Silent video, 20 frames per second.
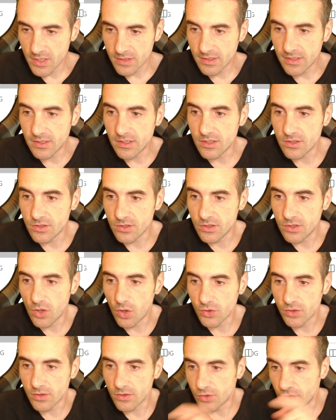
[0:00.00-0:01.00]
that is
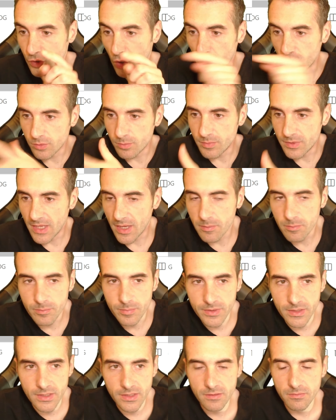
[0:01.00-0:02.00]
not a
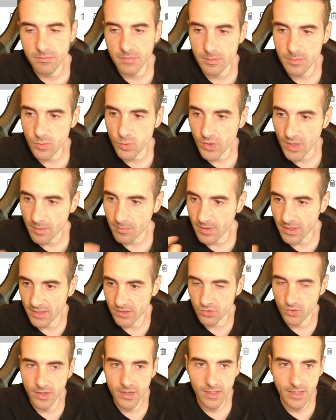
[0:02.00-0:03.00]
.bmp, maybe we can make a
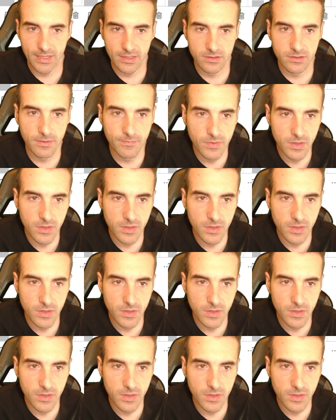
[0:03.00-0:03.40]
try later.